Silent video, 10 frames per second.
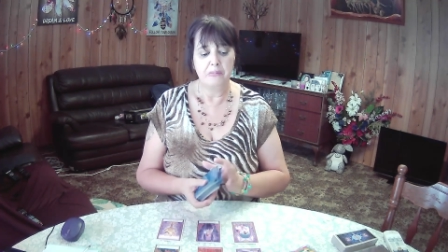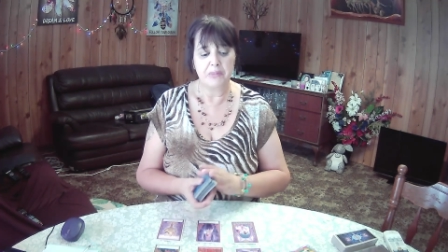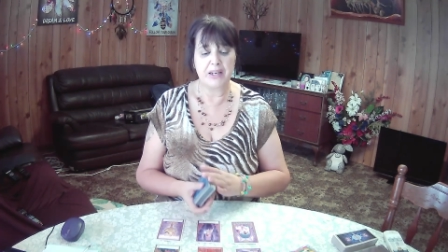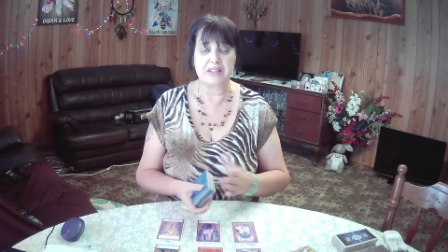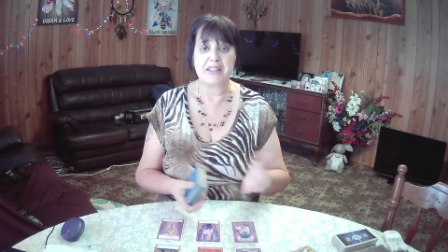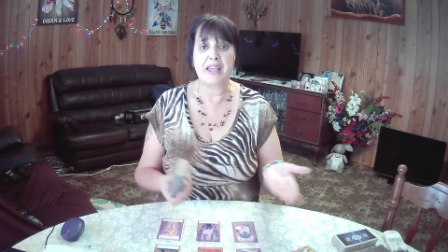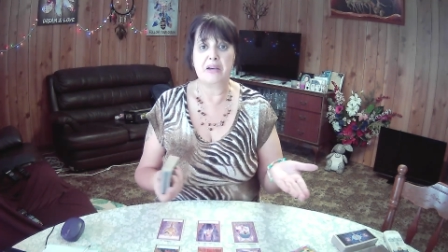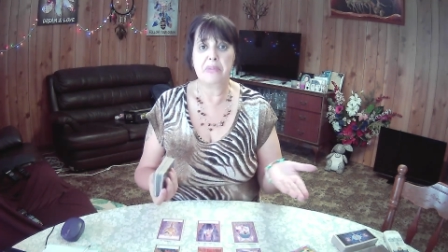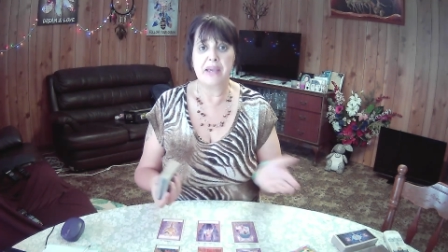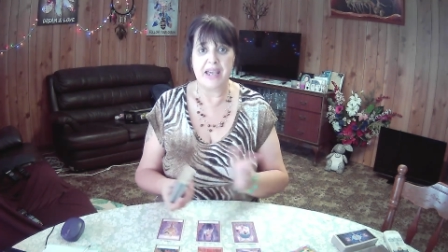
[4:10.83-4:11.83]
I'm going to say a
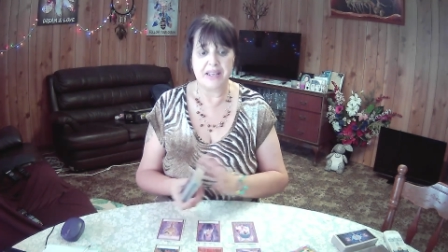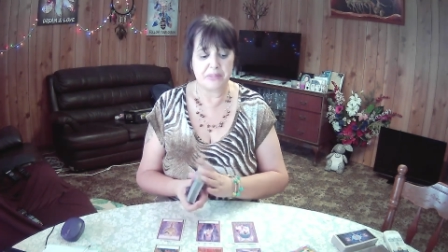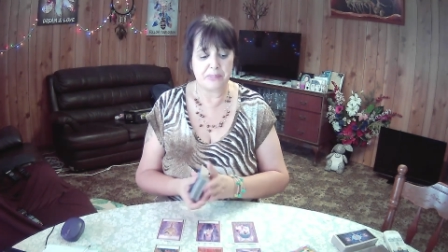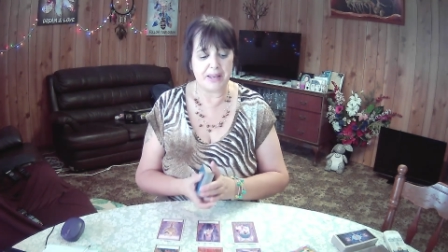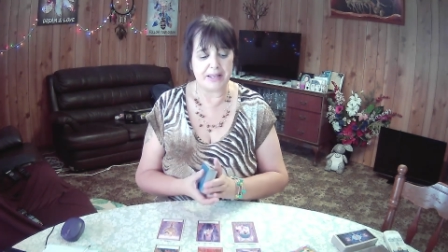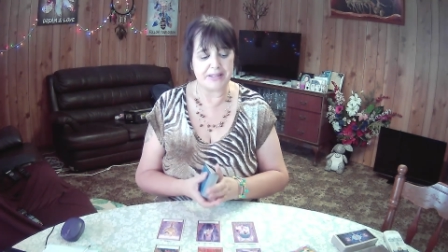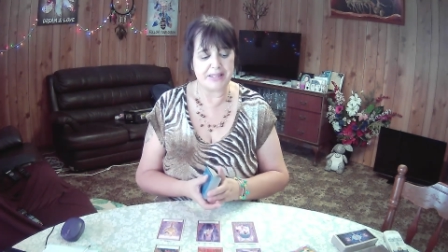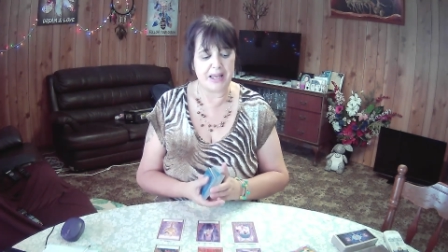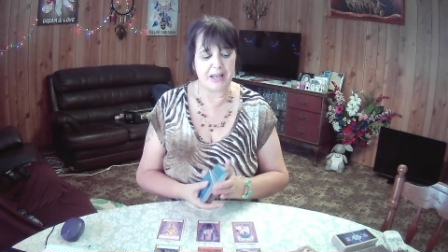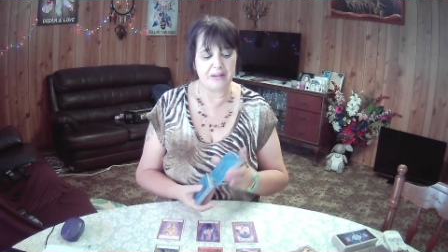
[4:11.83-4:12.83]
pet, but
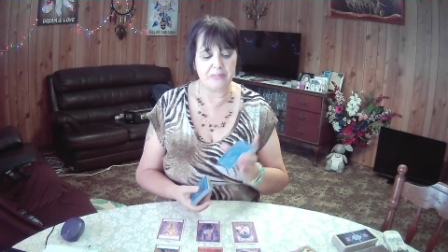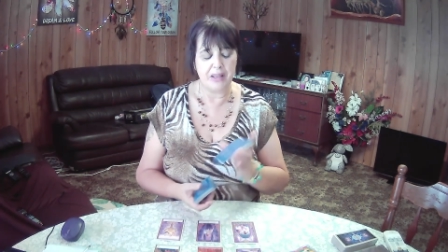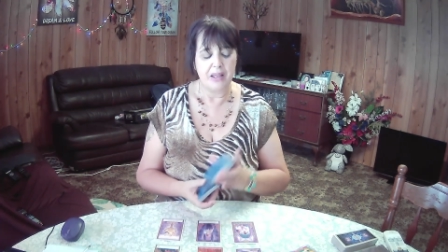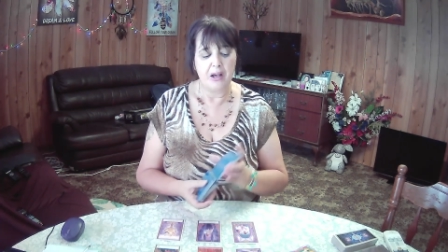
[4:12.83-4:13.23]
um,